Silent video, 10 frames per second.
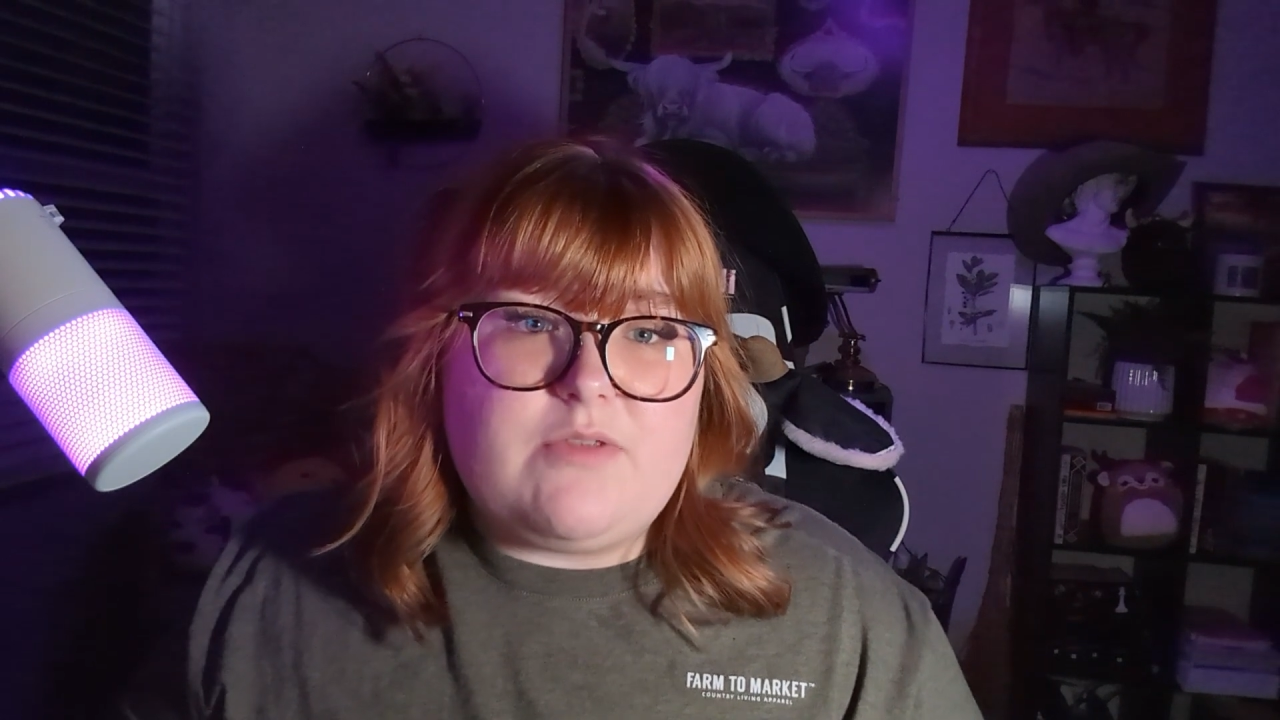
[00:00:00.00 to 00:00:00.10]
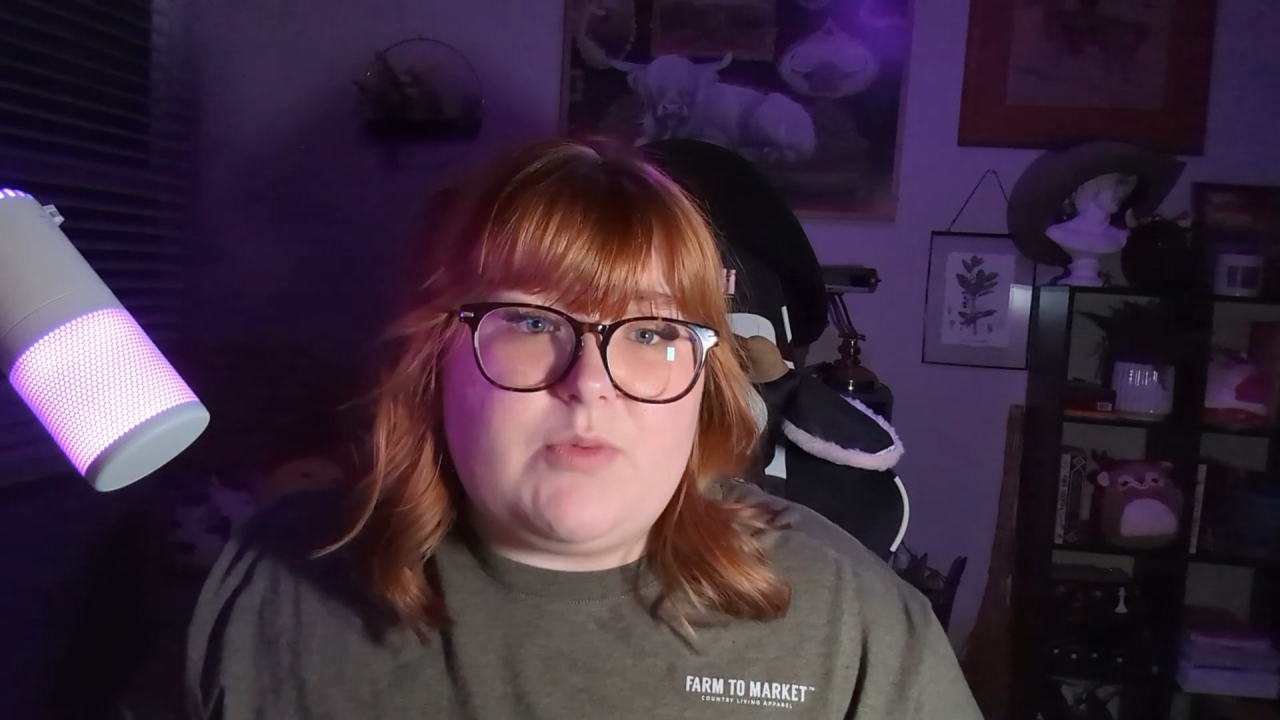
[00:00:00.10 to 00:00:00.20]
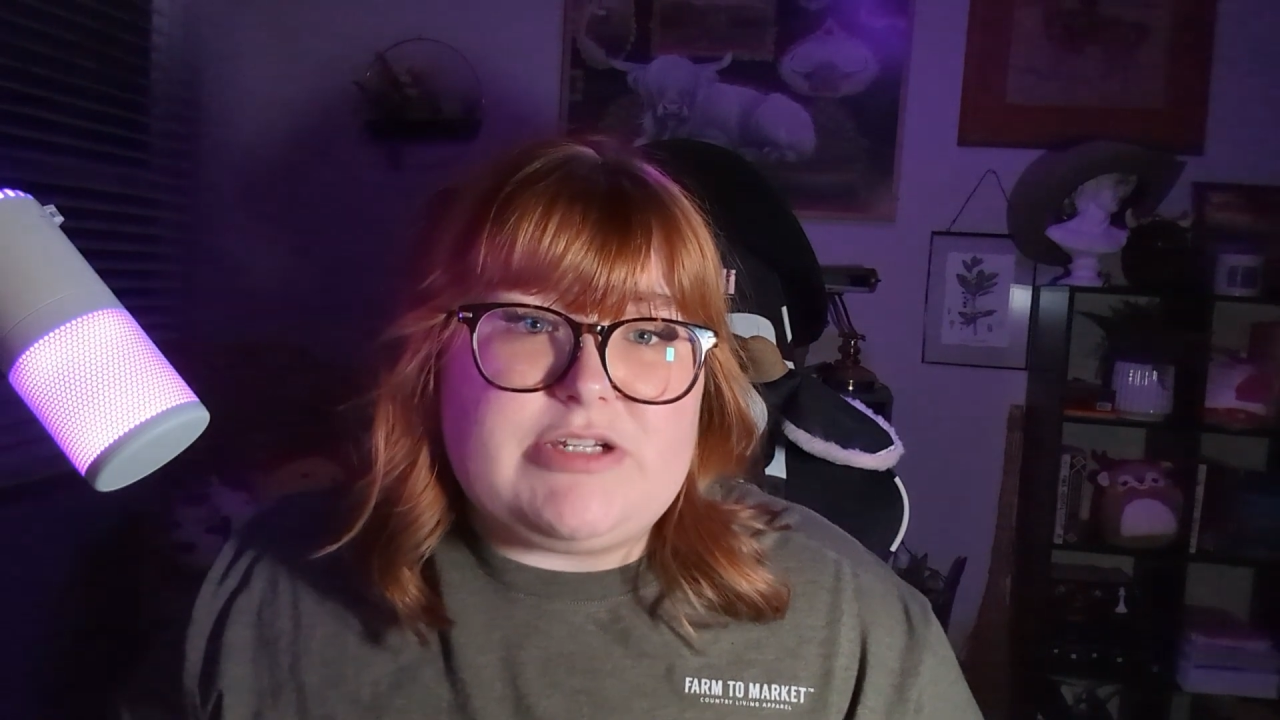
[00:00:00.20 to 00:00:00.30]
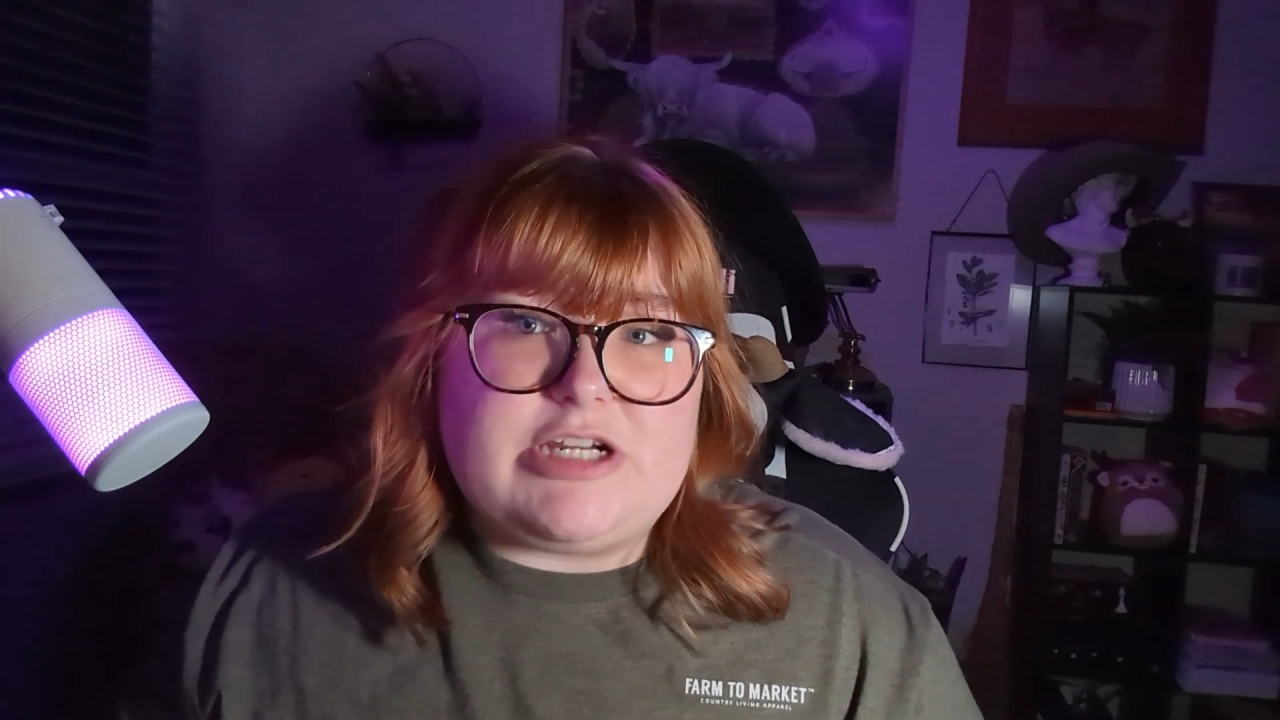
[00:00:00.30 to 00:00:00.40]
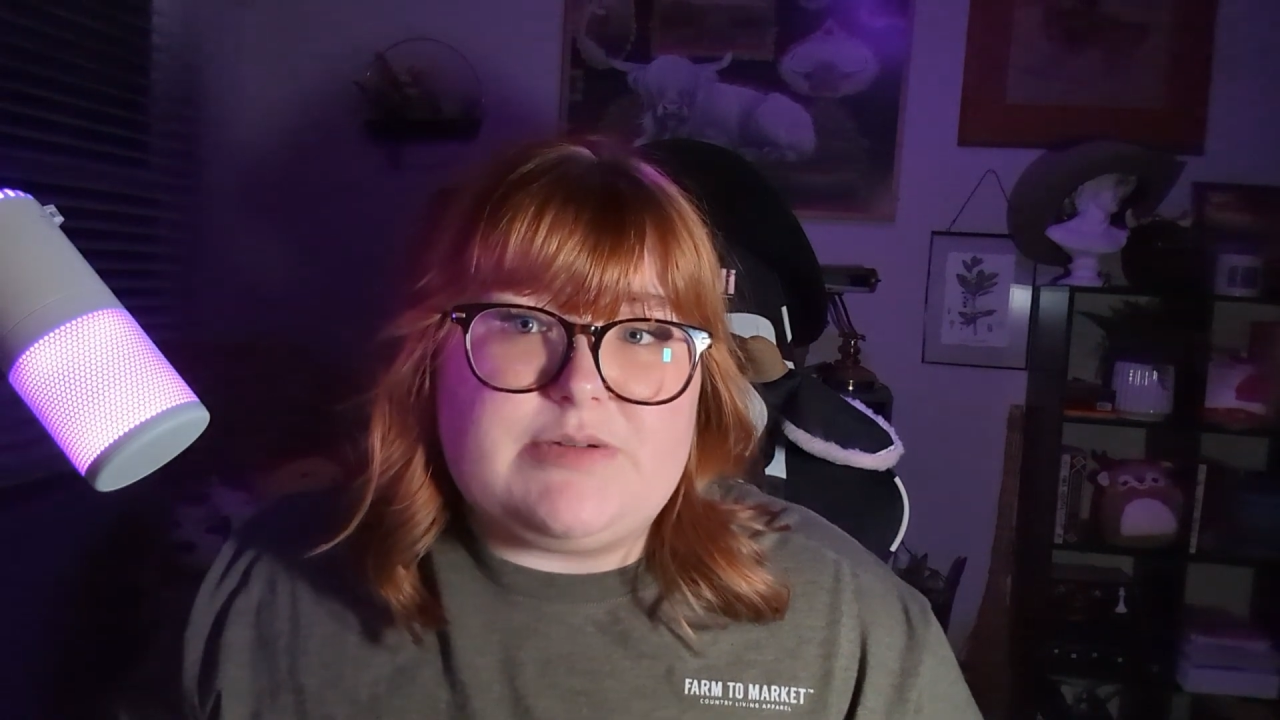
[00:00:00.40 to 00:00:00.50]
that
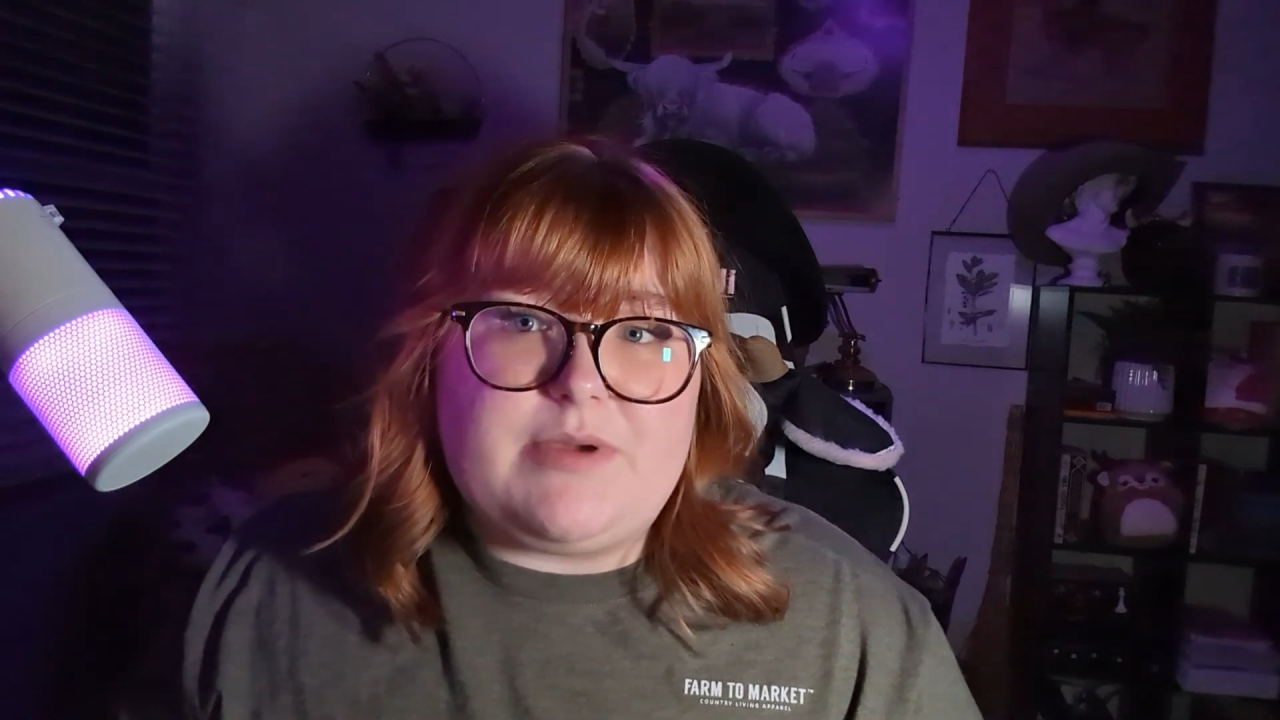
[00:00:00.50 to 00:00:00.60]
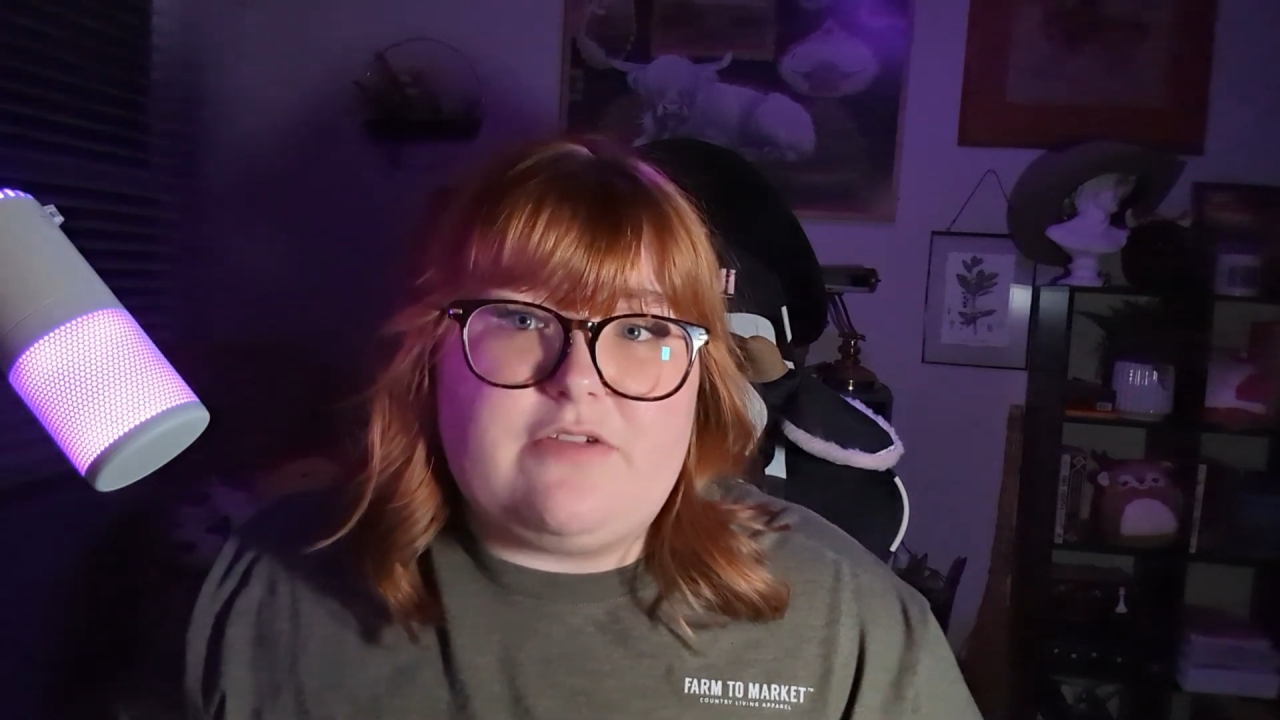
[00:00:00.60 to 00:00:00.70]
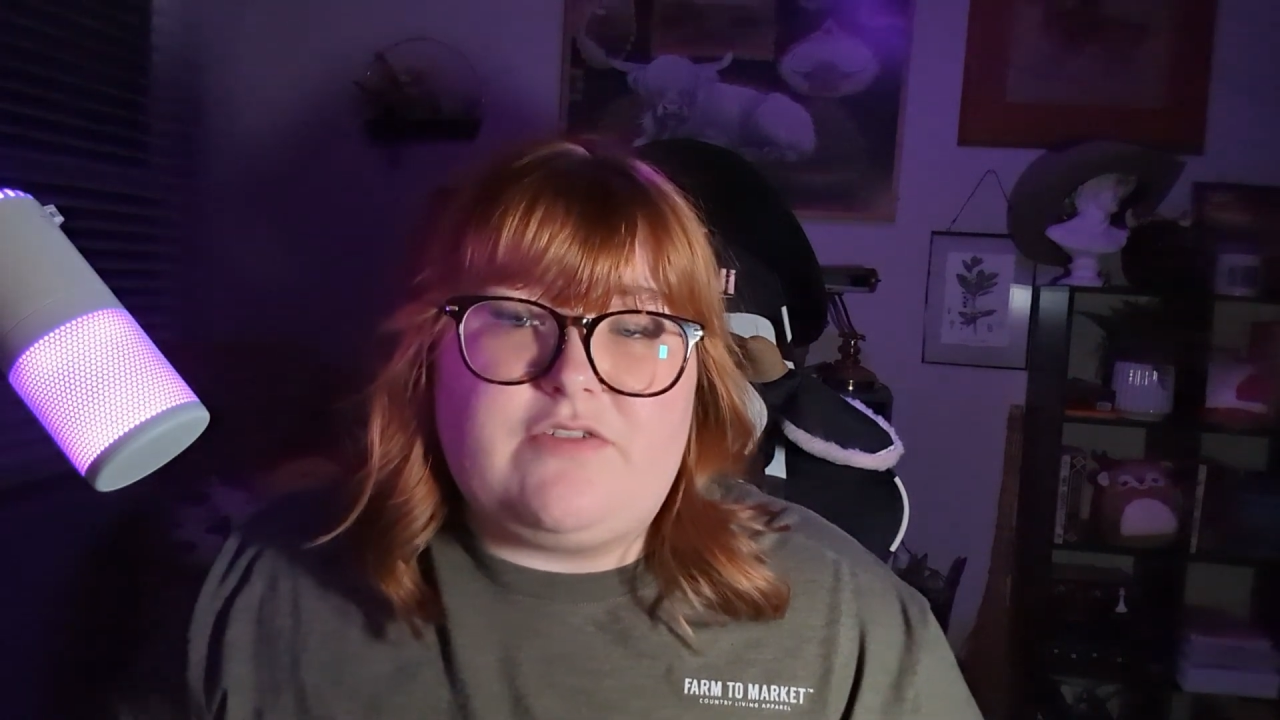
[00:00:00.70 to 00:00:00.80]
we talked about and